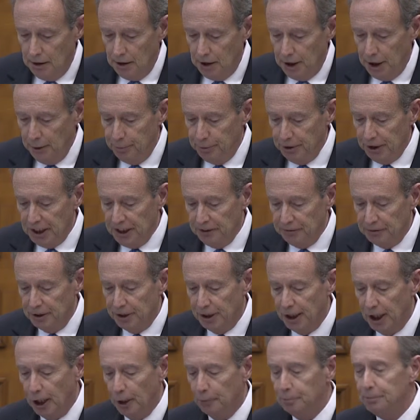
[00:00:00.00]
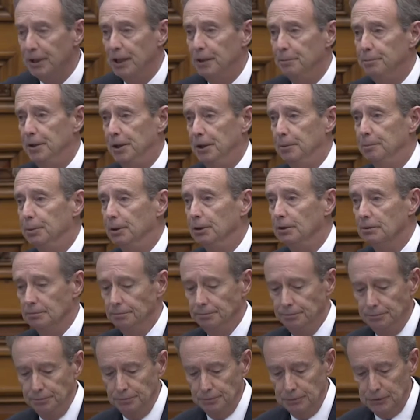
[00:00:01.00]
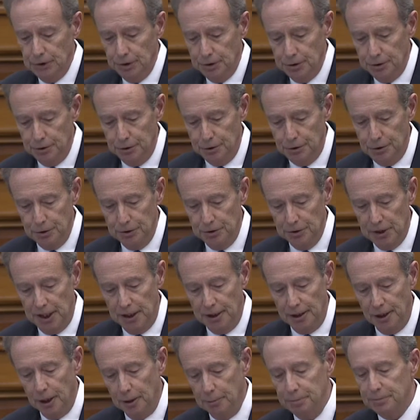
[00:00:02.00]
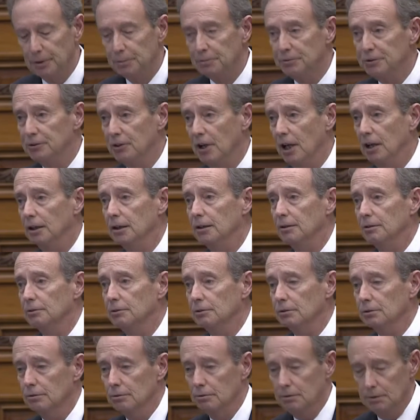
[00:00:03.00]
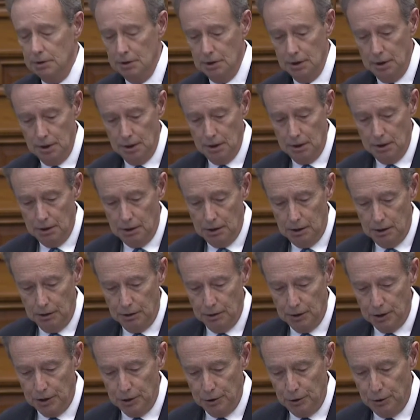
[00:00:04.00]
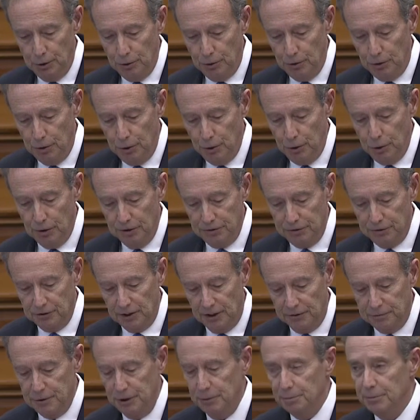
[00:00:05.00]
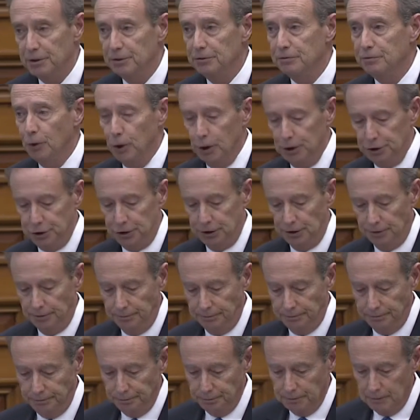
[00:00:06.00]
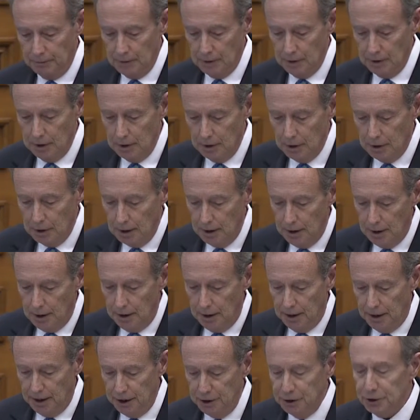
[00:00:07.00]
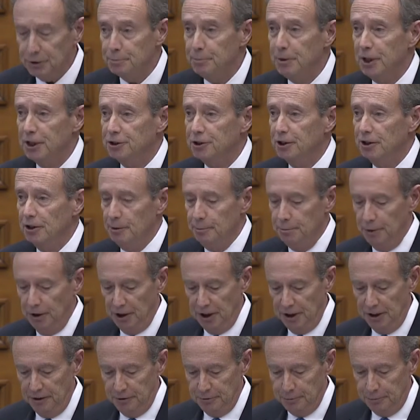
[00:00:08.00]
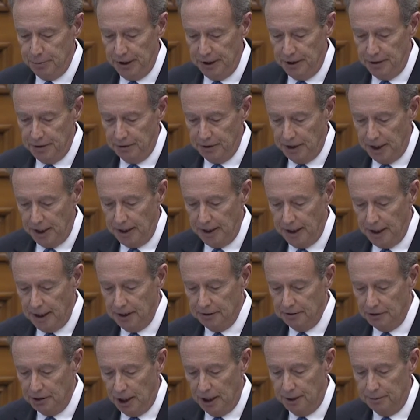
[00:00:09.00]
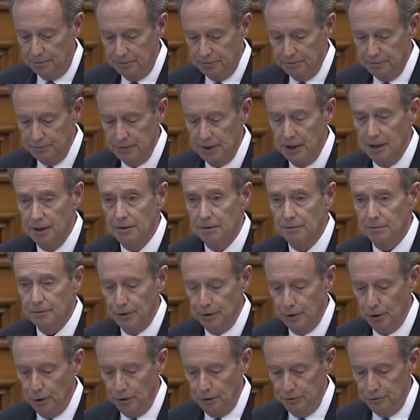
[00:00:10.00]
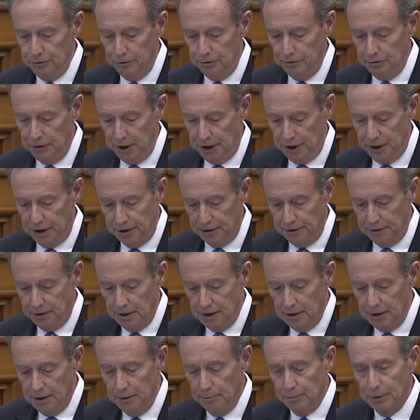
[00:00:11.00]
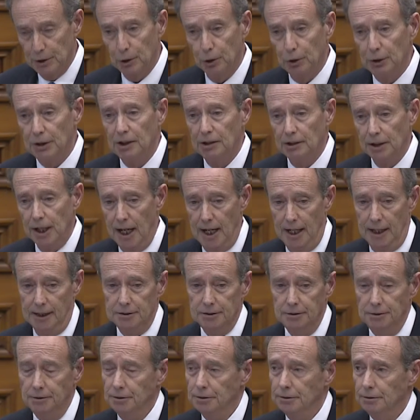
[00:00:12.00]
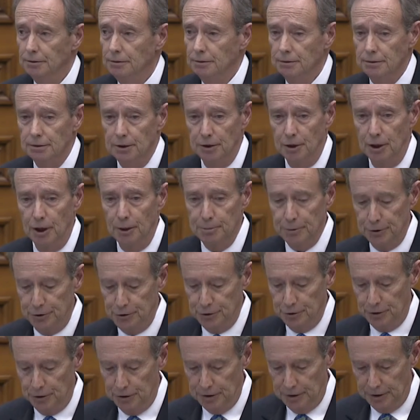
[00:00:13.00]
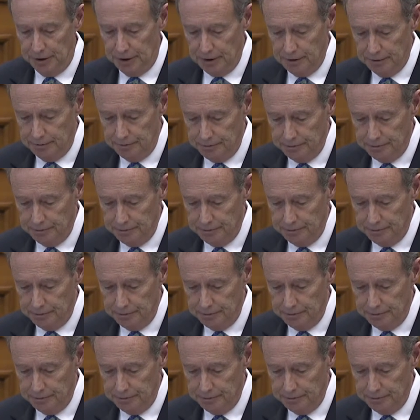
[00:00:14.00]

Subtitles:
He believed in helping people who could not help themselves or who have suffered misfortune. And he especially believed, Speaker, in a hand up for those who needed but only lacked an opportunity.